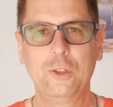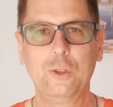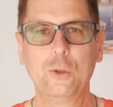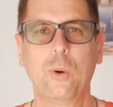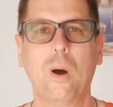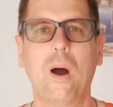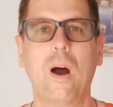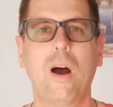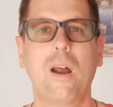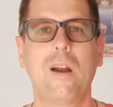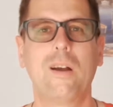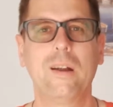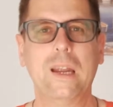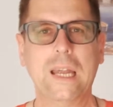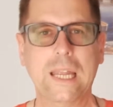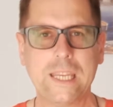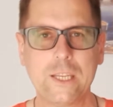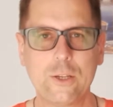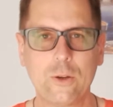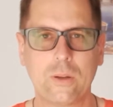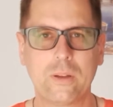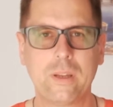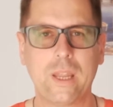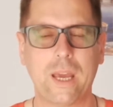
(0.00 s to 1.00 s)
You are
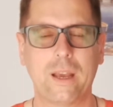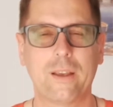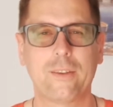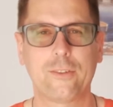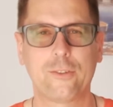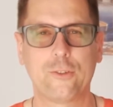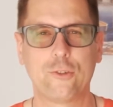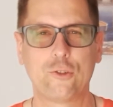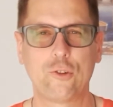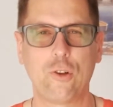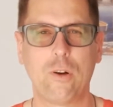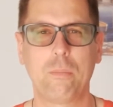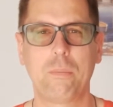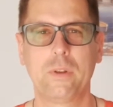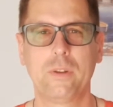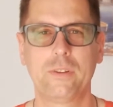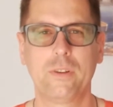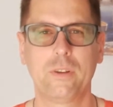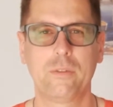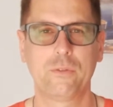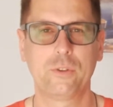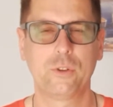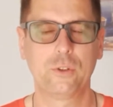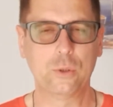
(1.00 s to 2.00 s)
in your next job
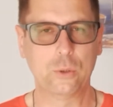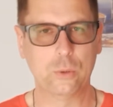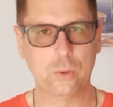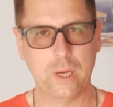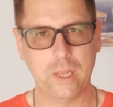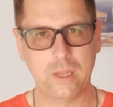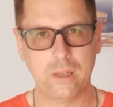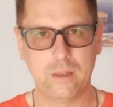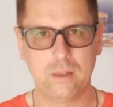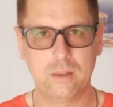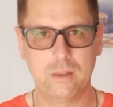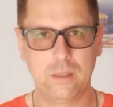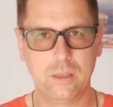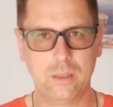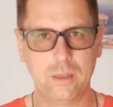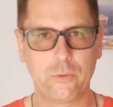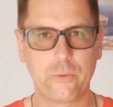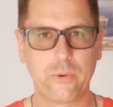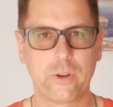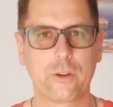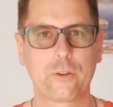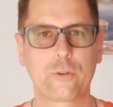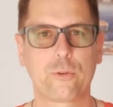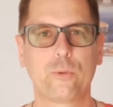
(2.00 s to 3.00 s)
interview and the
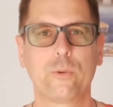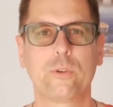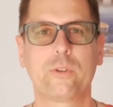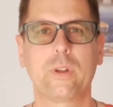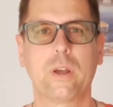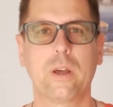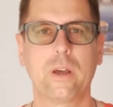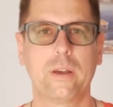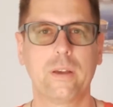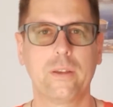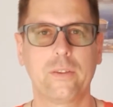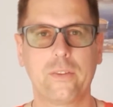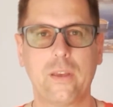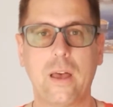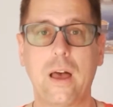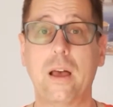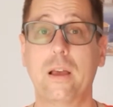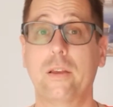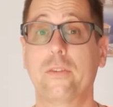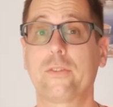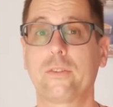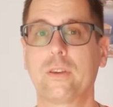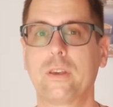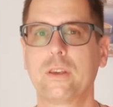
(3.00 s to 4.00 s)
recruiter is
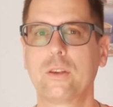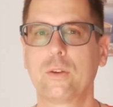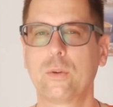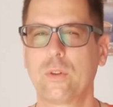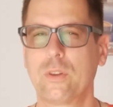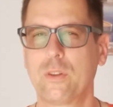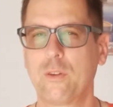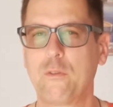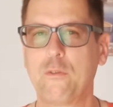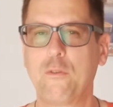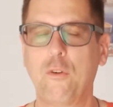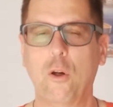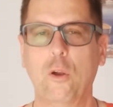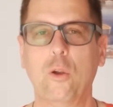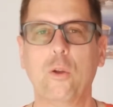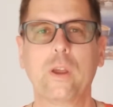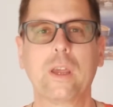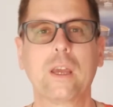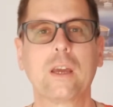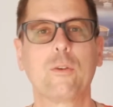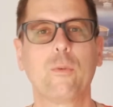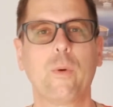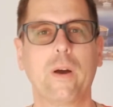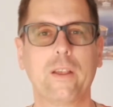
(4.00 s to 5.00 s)
asking you the
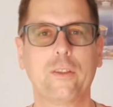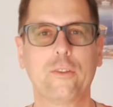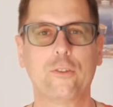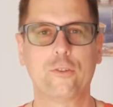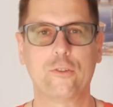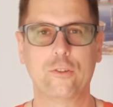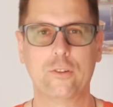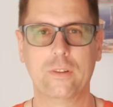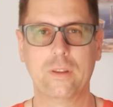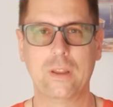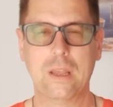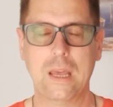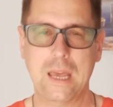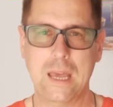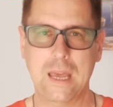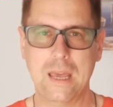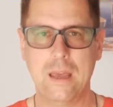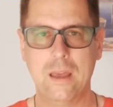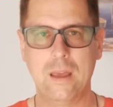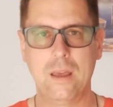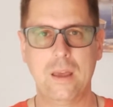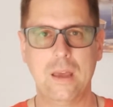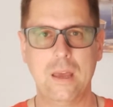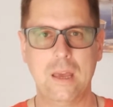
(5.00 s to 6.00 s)
following question.
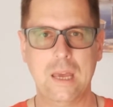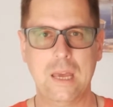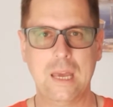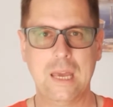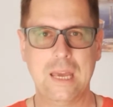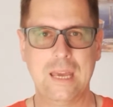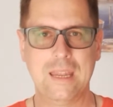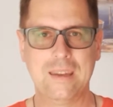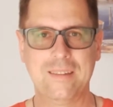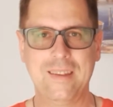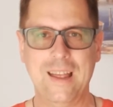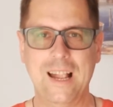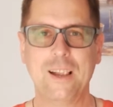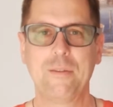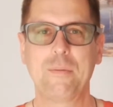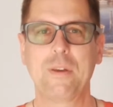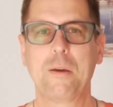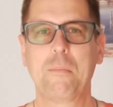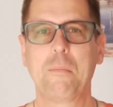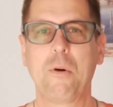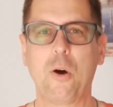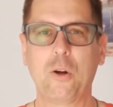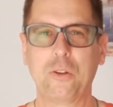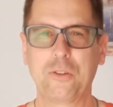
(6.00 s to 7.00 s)
Tell
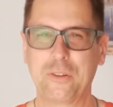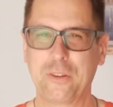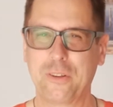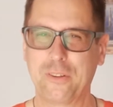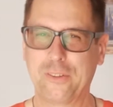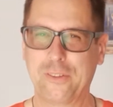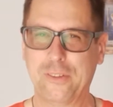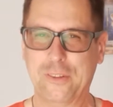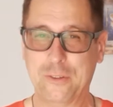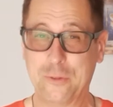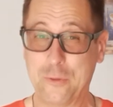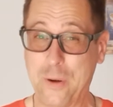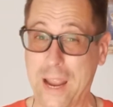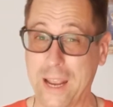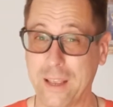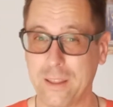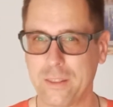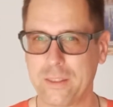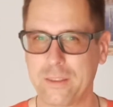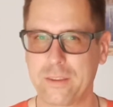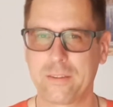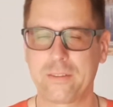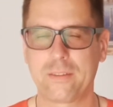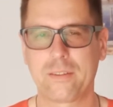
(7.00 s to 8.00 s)
me about your
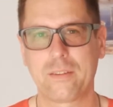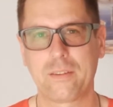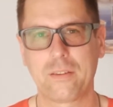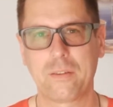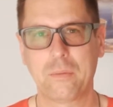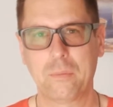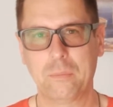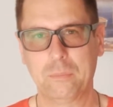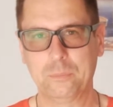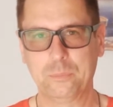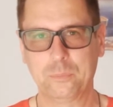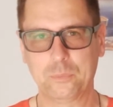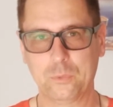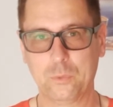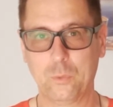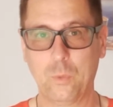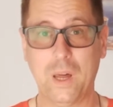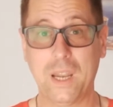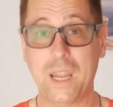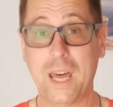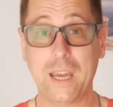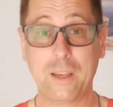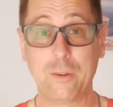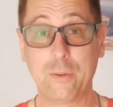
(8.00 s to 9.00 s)
strengths.
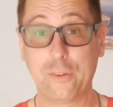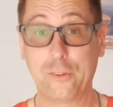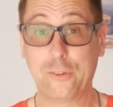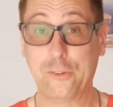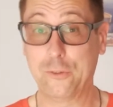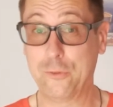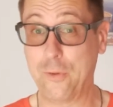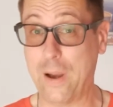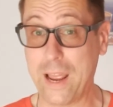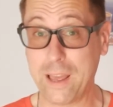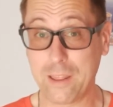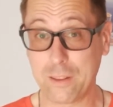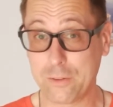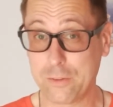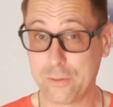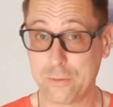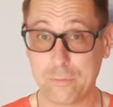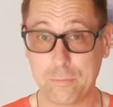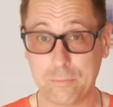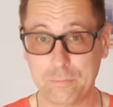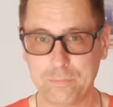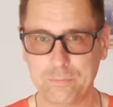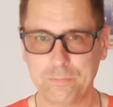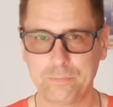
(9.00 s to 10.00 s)
What are your
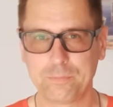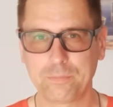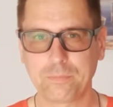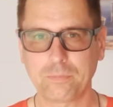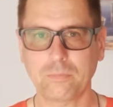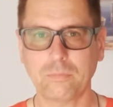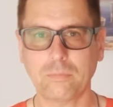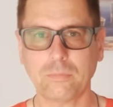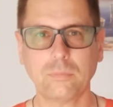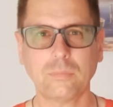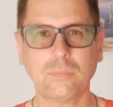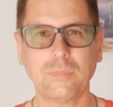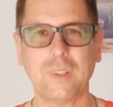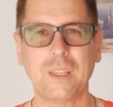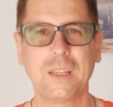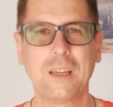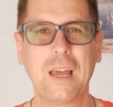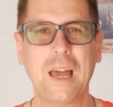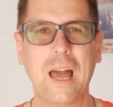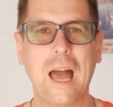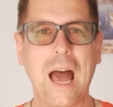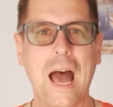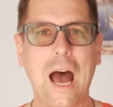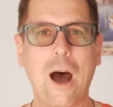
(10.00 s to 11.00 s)
strengths?
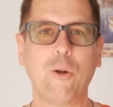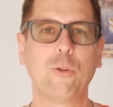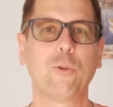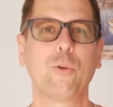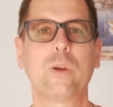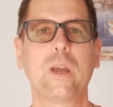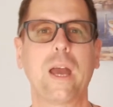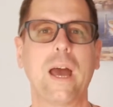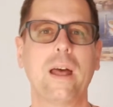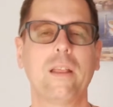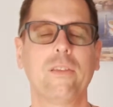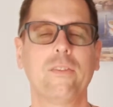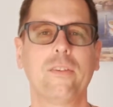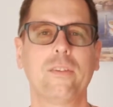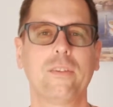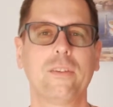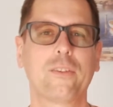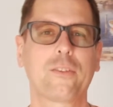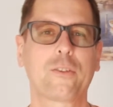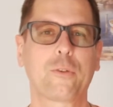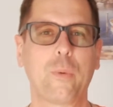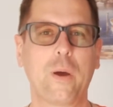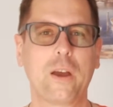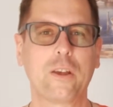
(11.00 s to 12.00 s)
How do we answer
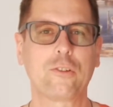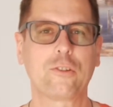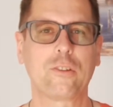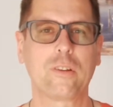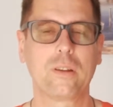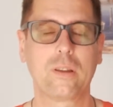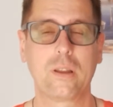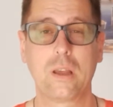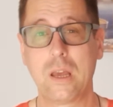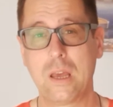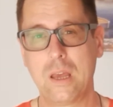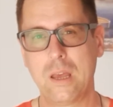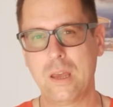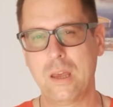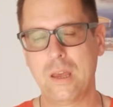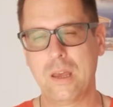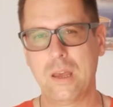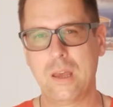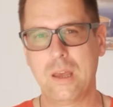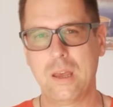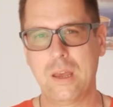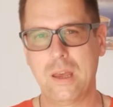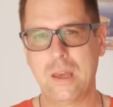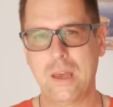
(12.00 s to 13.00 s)
this question?
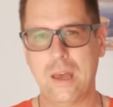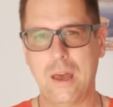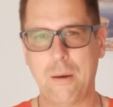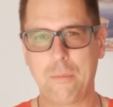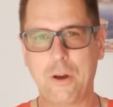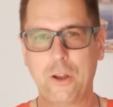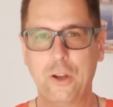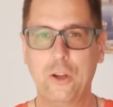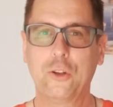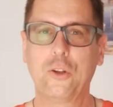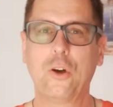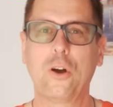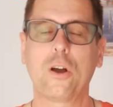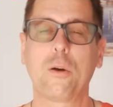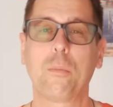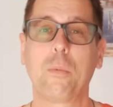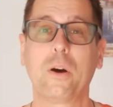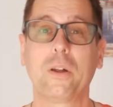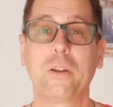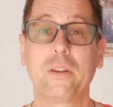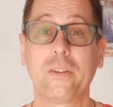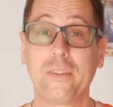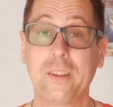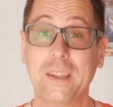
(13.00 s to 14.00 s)
I'm going to talk
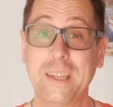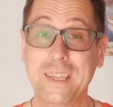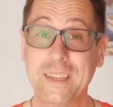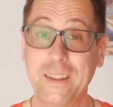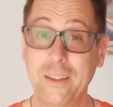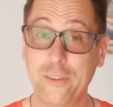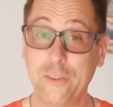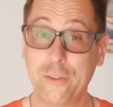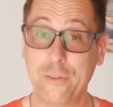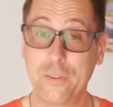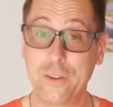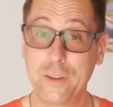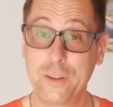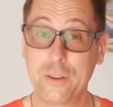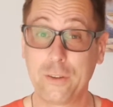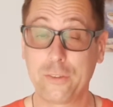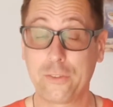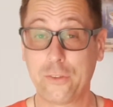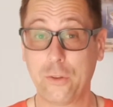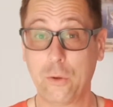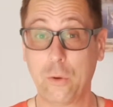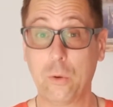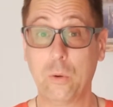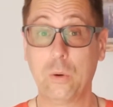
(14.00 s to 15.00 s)
about this in this video,
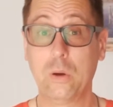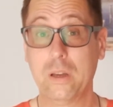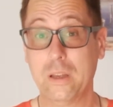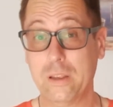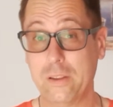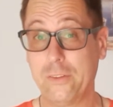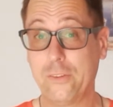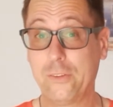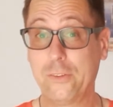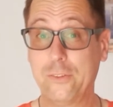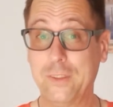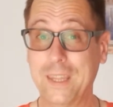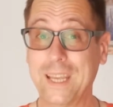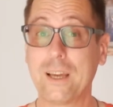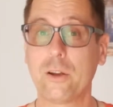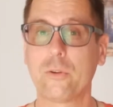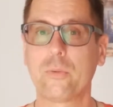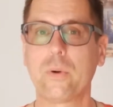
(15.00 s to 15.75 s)
so stick